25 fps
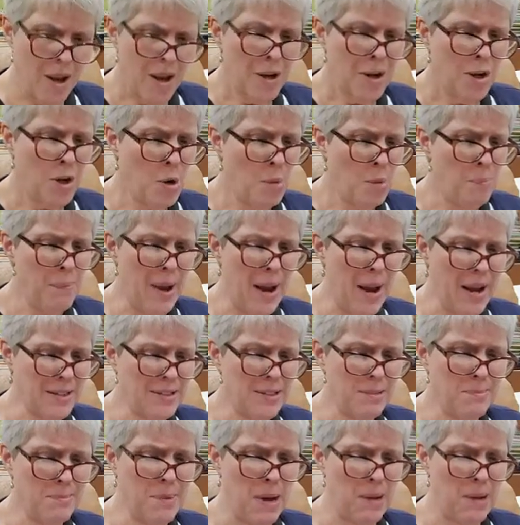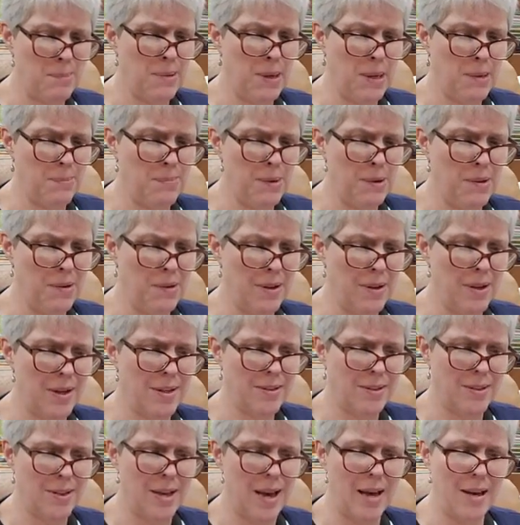Go back to my people?
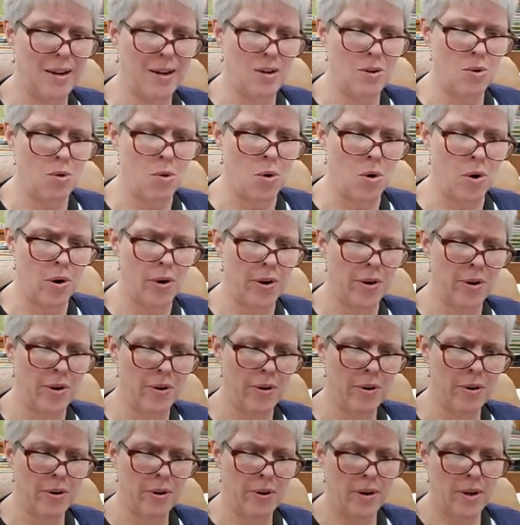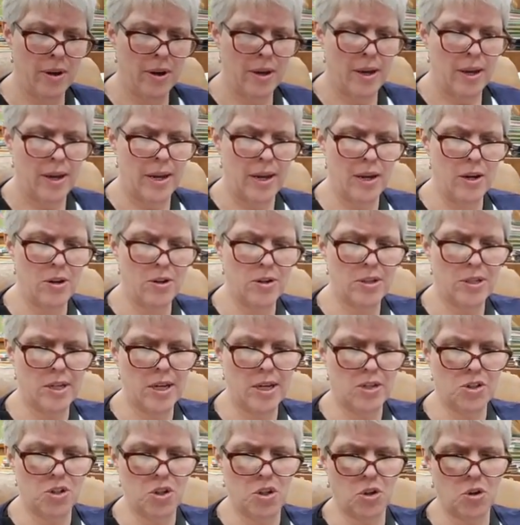Is that an order?
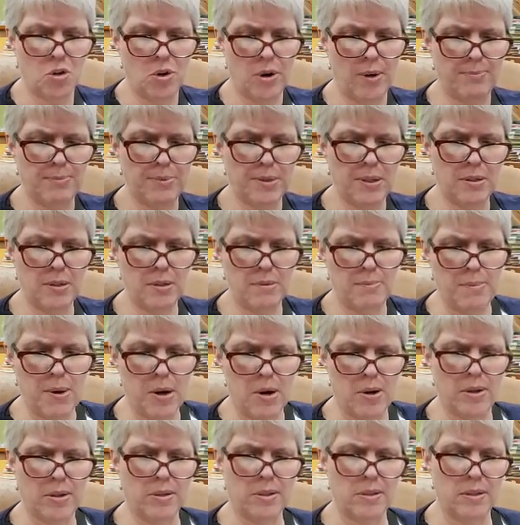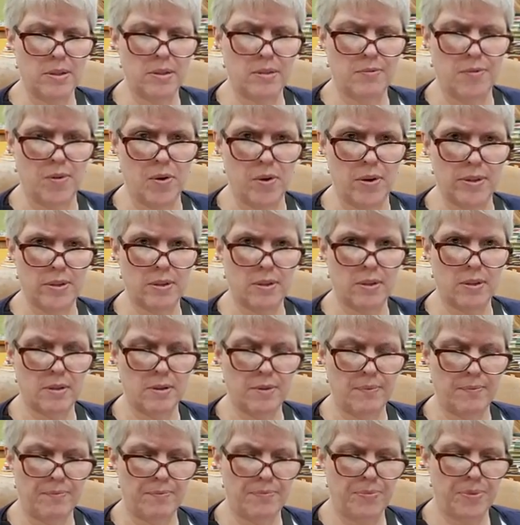Irritation crept into Marius's voice.
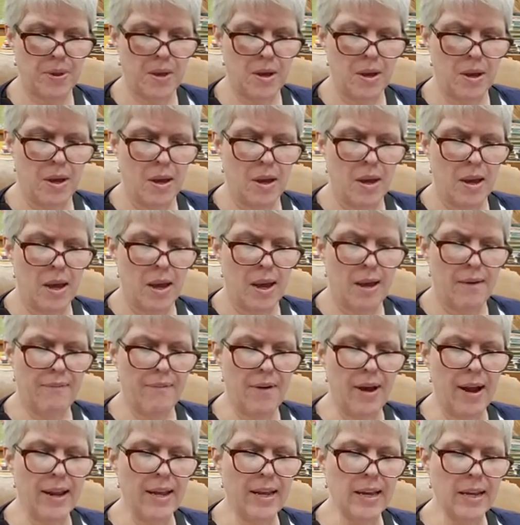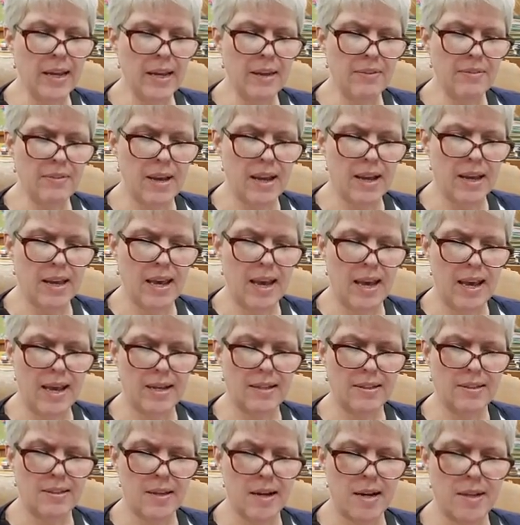If I can get that
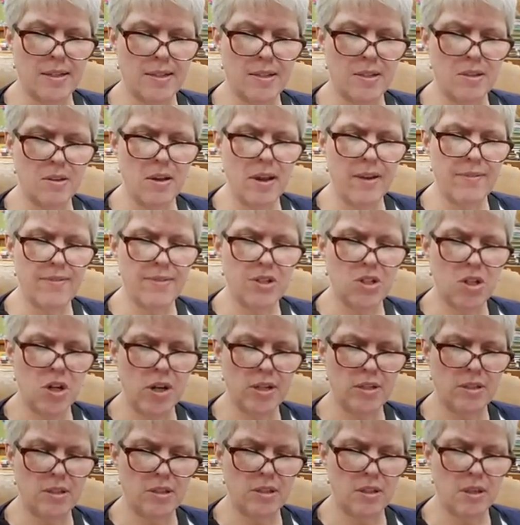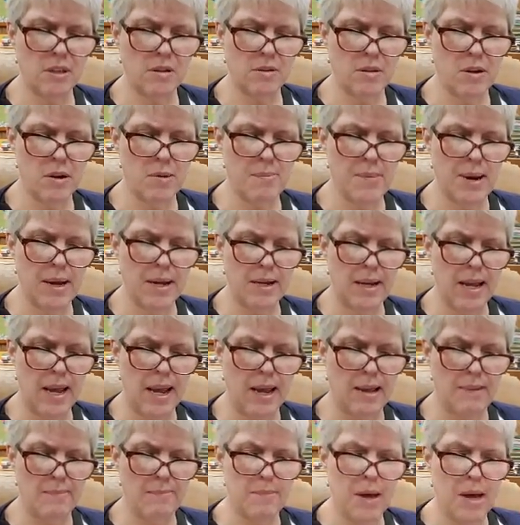case, I still have a chance to clear my
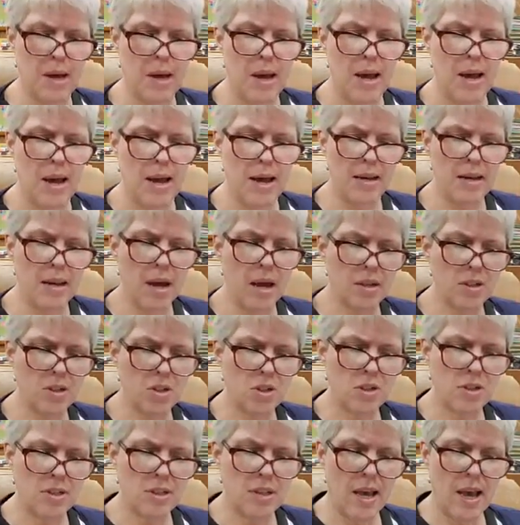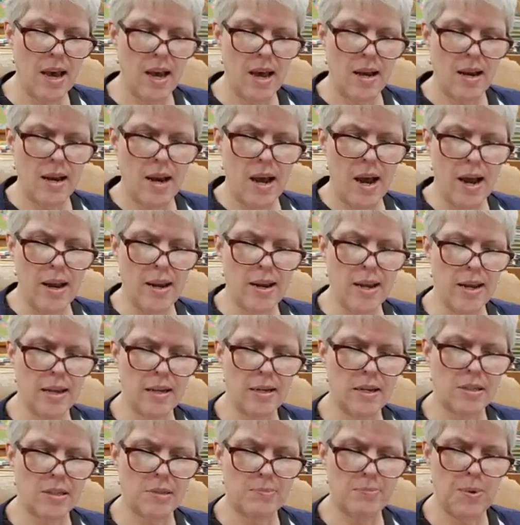name. And not just that, I can
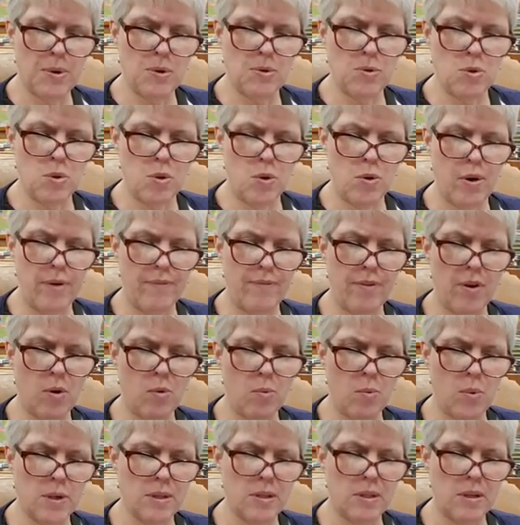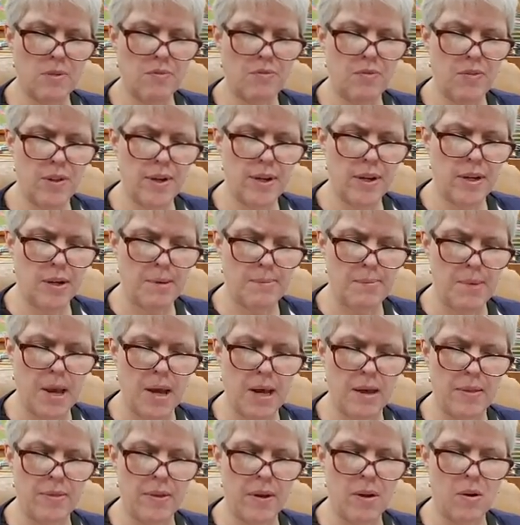expose whoever it was in Fleet
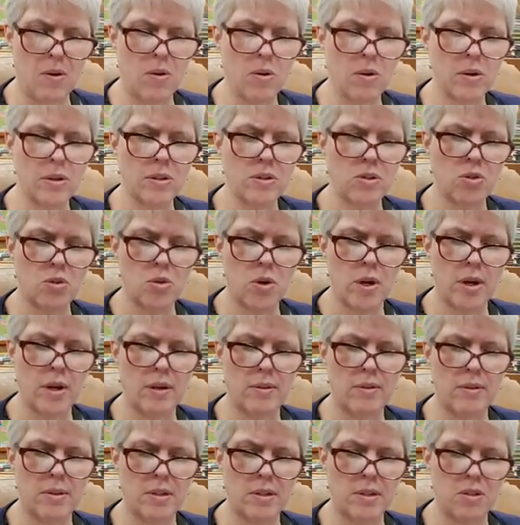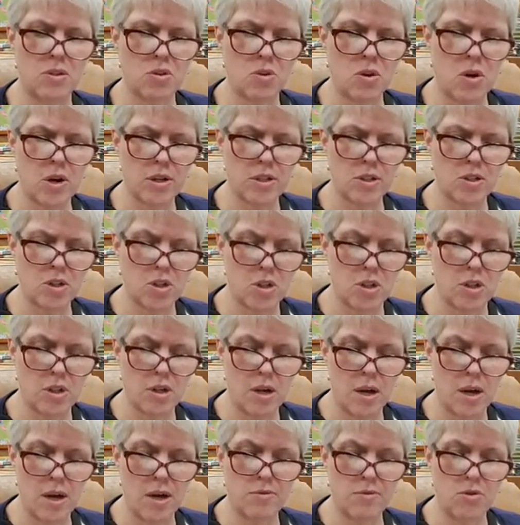Command that orchestrated the destruction
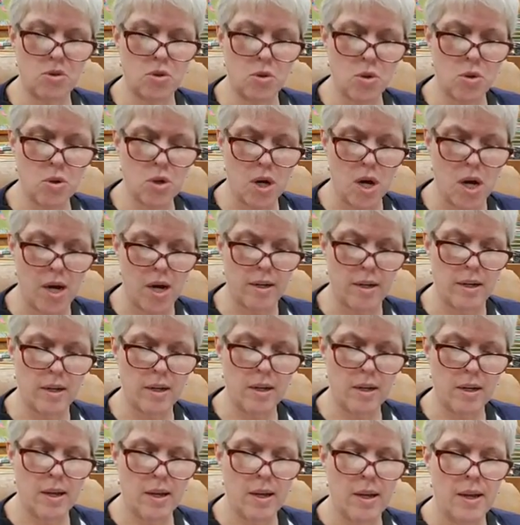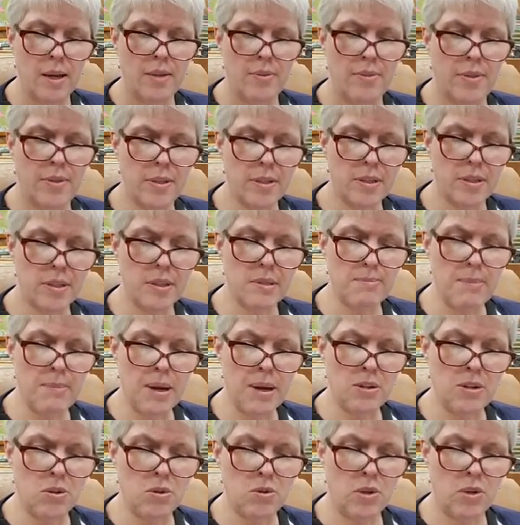of Trucon. This is my
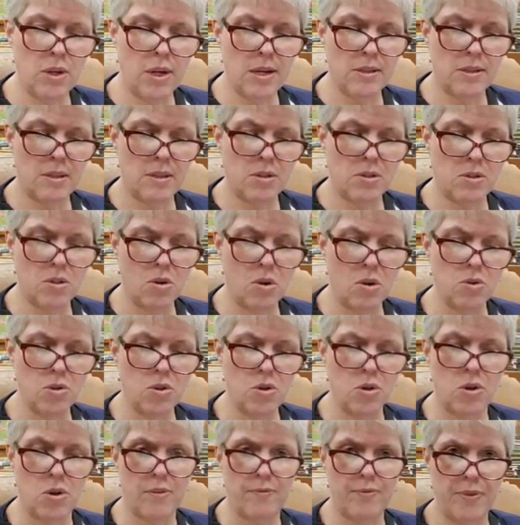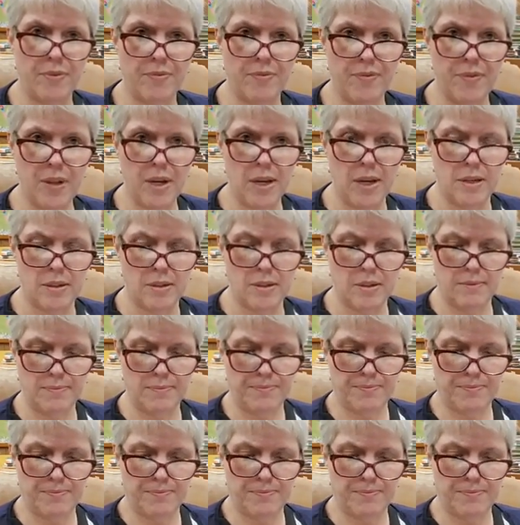duty as a soldier of the fleet.